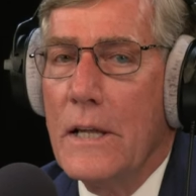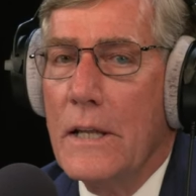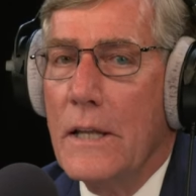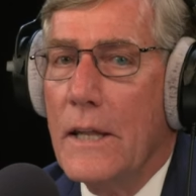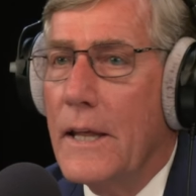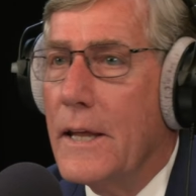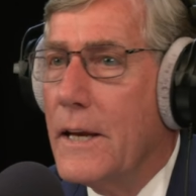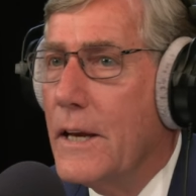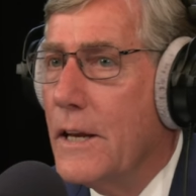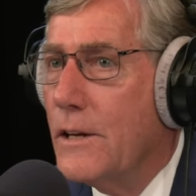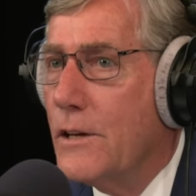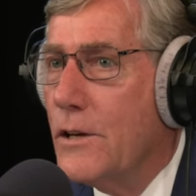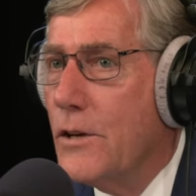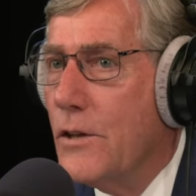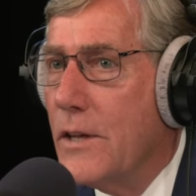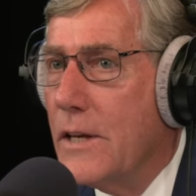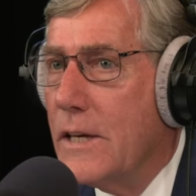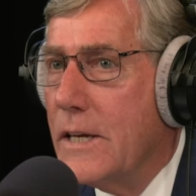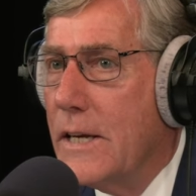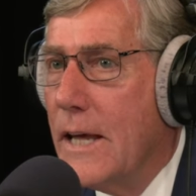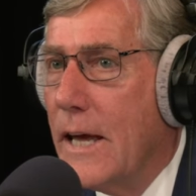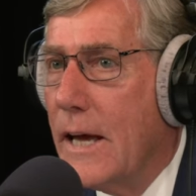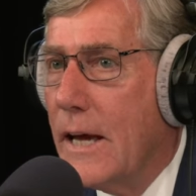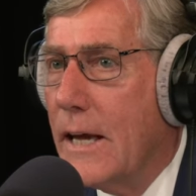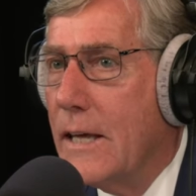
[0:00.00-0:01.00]
lending to the
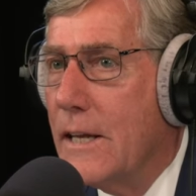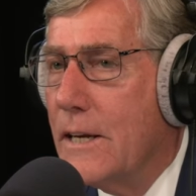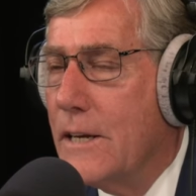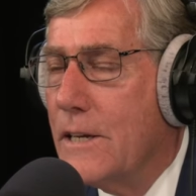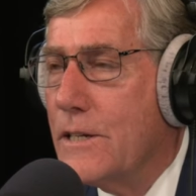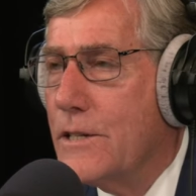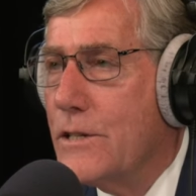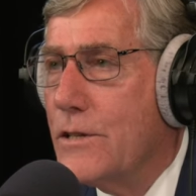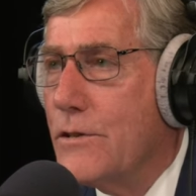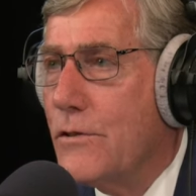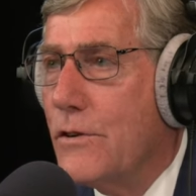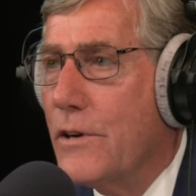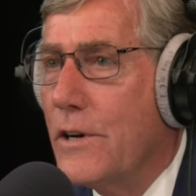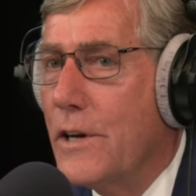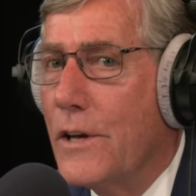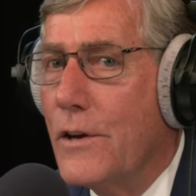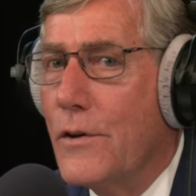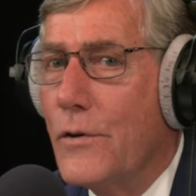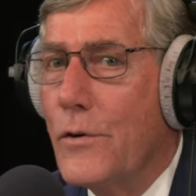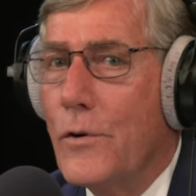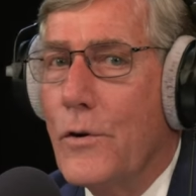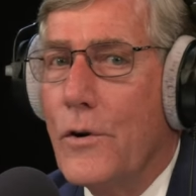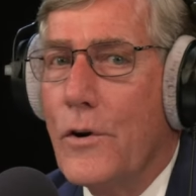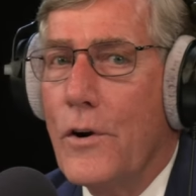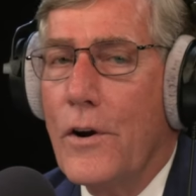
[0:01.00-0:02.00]
tech industry,
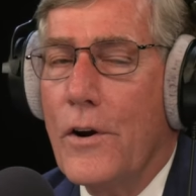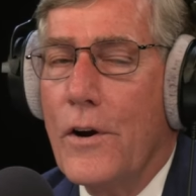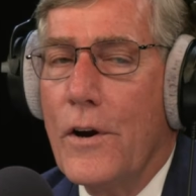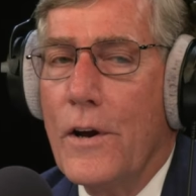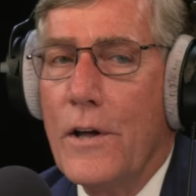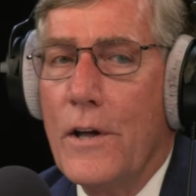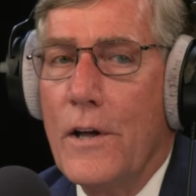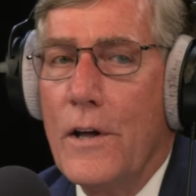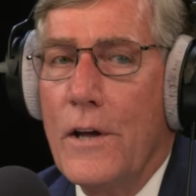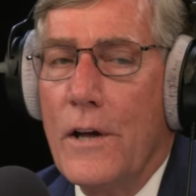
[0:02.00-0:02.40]
or